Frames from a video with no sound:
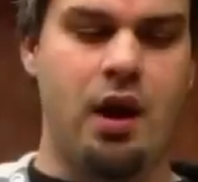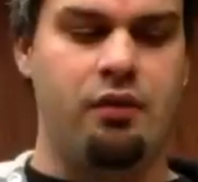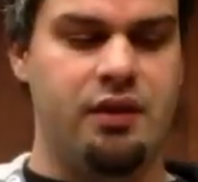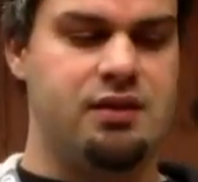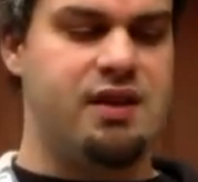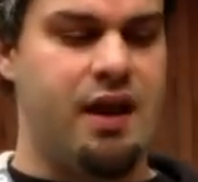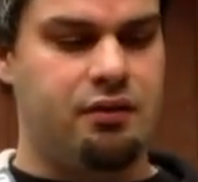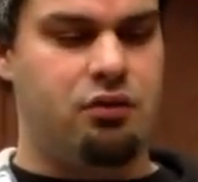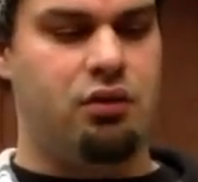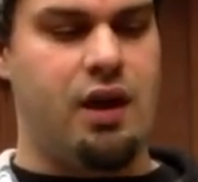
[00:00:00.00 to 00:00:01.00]
mount this
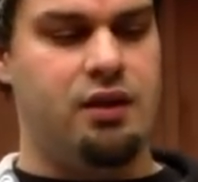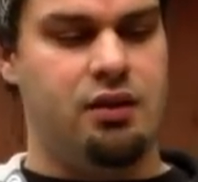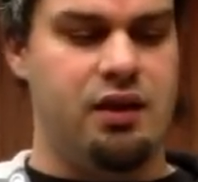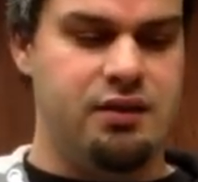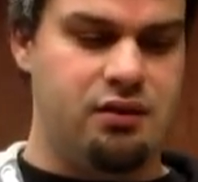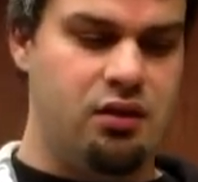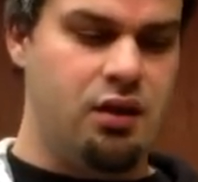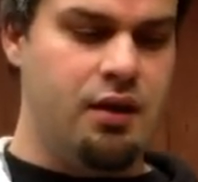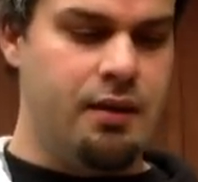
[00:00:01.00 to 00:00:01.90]
tactical light and laser.